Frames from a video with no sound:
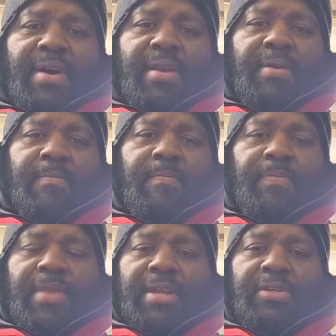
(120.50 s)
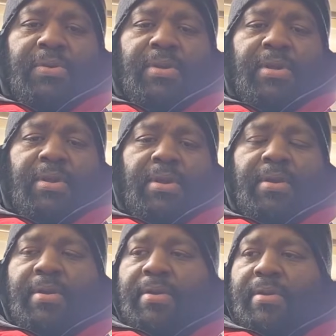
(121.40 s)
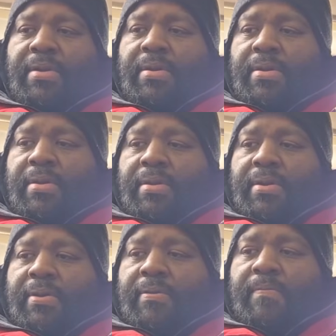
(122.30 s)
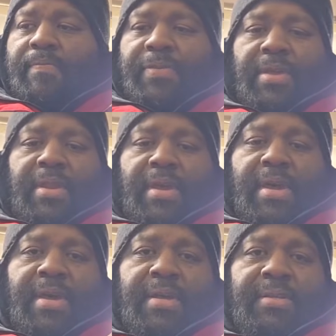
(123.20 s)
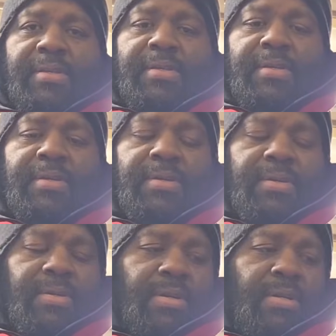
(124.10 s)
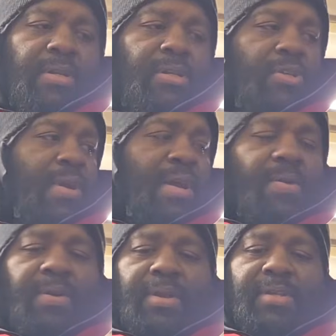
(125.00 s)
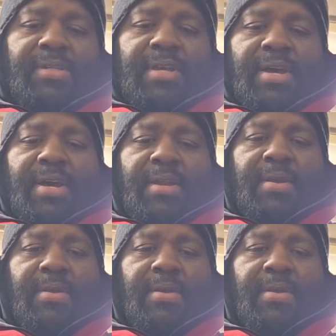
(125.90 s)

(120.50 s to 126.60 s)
it. As you can hear, it has a click and drag on the inside.